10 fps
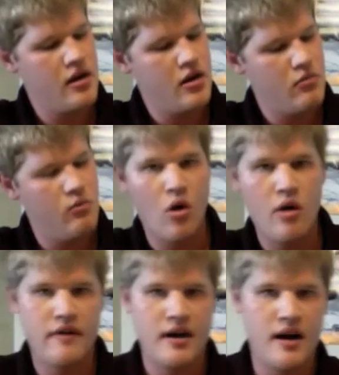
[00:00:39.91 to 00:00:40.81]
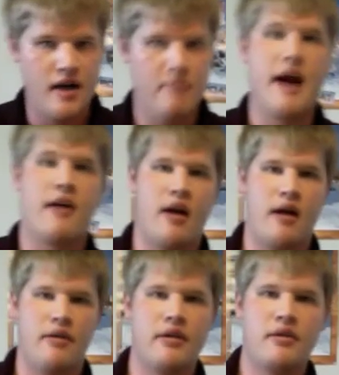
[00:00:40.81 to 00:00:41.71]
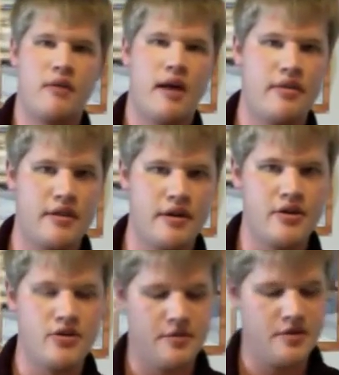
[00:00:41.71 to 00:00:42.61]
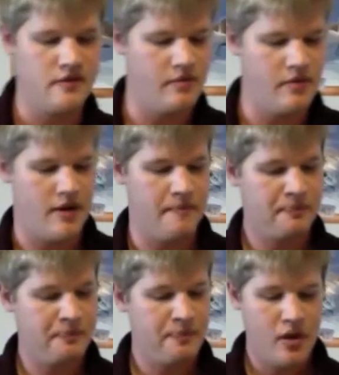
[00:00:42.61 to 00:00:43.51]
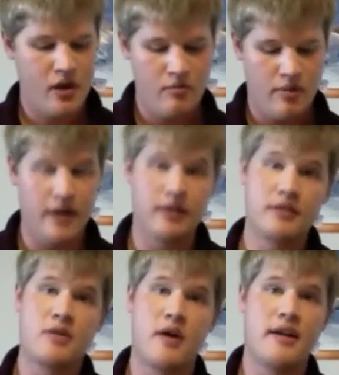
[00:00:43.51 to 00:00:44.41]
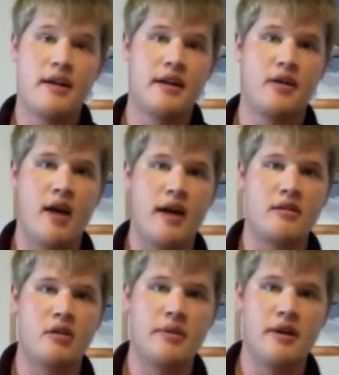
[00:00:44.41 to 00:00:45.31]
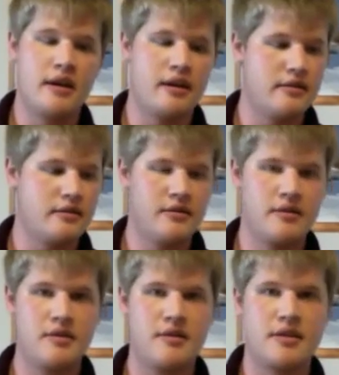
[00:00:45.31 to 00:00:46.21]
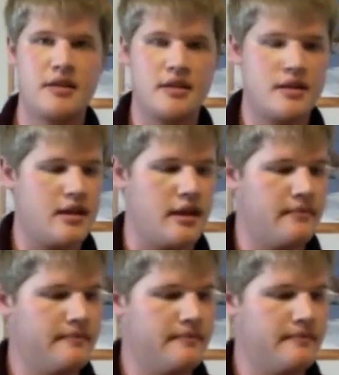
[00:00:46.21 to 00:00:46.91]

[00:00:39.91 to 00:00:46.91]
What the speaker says: More of a background rather than a description of the beer. But let's go ahead and get it cracked open and see what this thing tastes like.